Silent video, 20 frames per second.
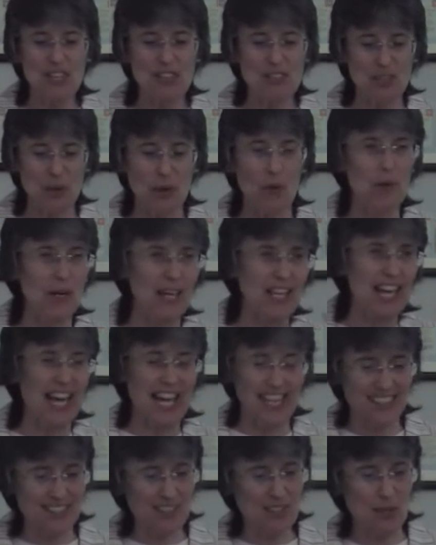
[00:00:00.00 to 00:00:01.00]
So
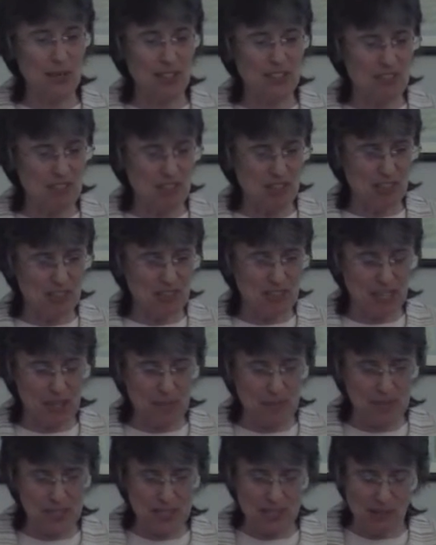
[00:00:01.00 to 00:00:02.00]
again, questions
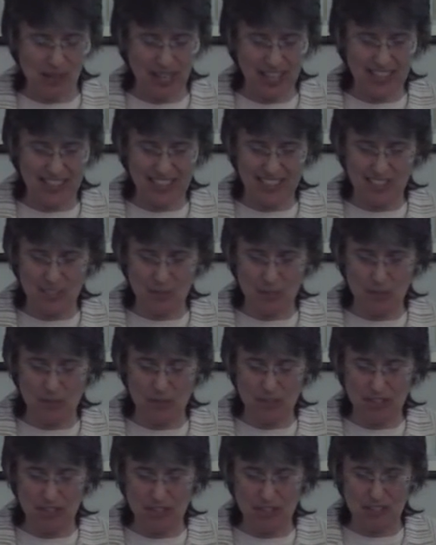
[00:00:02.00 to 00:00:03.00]
can be directed to
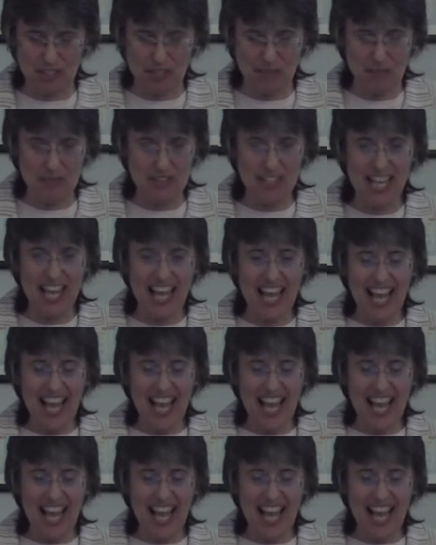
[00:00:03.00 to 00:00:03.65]
Professor Sims.